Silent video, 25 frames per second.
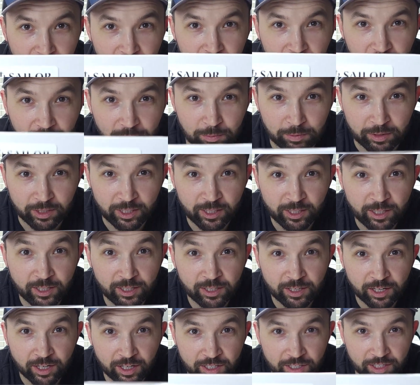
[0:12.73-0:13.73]
Limited
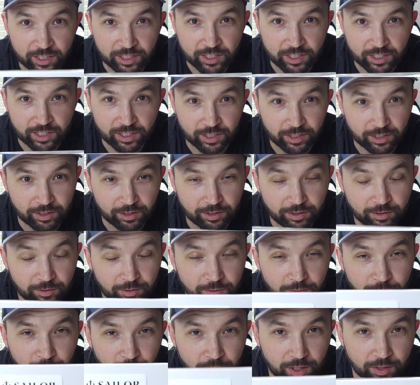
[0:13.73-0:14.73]
edition,
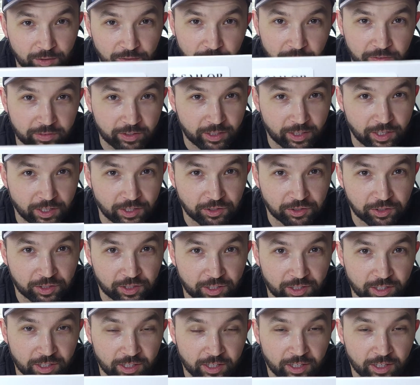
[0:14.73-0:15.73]
one of the 1,500